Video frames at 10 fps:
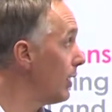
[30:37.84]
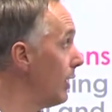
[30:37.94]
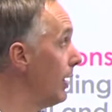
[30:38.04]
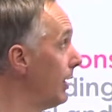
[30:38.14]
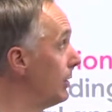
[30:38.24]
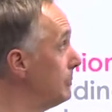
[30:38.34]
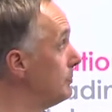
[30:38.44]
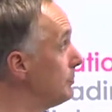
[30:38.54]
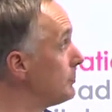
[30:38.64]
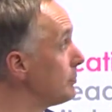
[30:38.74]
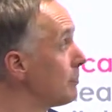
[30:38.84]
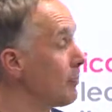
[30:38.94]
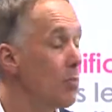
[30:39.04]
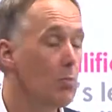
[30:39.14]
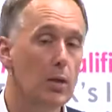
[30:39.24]

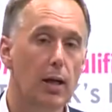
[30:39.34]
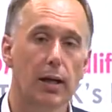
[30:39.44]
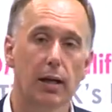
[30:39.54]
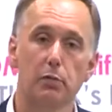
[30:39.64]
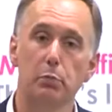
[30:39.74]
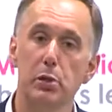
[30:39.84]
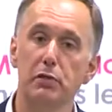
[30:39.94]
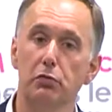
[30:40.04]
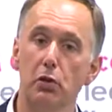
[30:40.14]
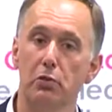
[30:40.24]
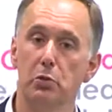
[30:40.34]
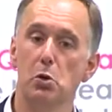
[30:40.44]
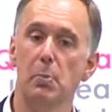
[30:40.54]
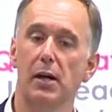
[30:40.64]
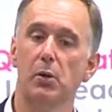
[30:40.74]
kind of brief run through
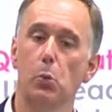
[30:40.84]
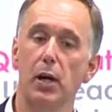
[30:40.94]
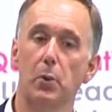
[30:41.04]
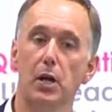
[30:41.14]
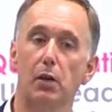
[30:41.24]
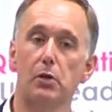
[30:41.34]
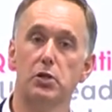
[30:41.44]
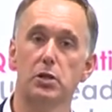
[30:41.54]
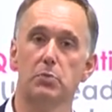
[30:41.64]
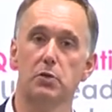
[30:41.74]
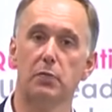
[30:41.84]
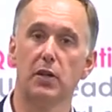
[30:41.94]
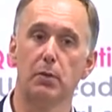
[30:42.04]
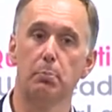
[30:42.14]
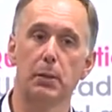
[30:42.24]
about where we are in terms of
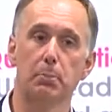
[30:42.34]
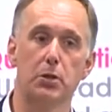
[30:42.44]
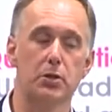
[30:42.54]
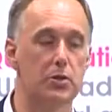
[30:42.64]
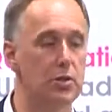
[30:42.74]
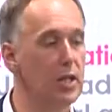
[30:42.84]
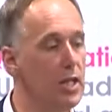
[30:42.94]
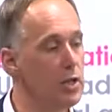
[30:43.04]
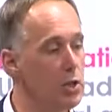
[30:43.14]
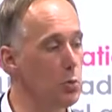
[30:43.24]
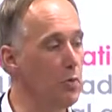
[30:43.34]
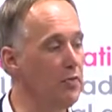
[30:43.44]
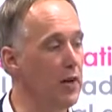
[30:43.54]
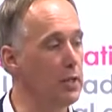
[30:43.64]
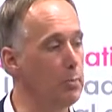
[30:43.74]
kind of big business. Just one
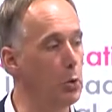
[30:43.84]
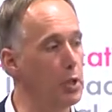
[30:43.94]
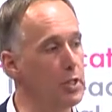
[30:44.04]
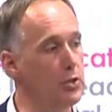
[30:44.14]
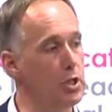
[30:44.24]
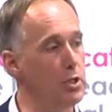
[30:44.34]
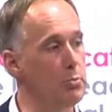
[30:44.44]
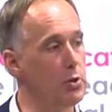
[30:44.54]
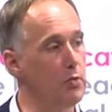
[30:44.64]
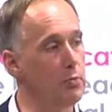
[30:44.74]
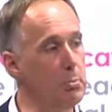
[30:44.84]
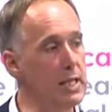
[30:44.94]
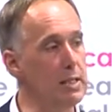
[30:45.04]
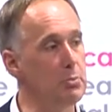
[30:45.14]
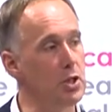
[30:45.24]
final point in terms of
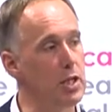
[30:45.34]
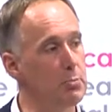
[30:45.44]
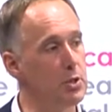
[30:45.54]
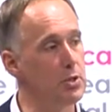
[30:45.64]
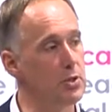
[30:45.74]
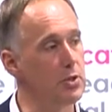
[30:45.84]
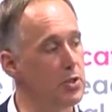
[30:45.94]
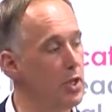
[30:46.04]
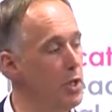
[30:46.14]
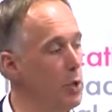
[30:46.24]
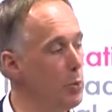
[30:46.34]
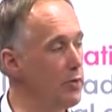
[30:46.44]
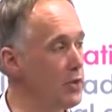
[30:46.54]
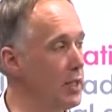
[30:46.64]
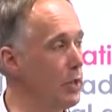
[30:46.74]
medium-sized businesses.
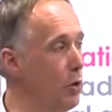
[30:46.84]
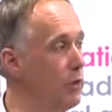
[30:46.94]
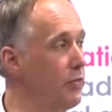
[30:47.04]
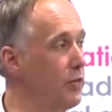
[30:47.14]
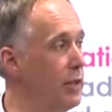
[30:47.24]
We've seen a lot of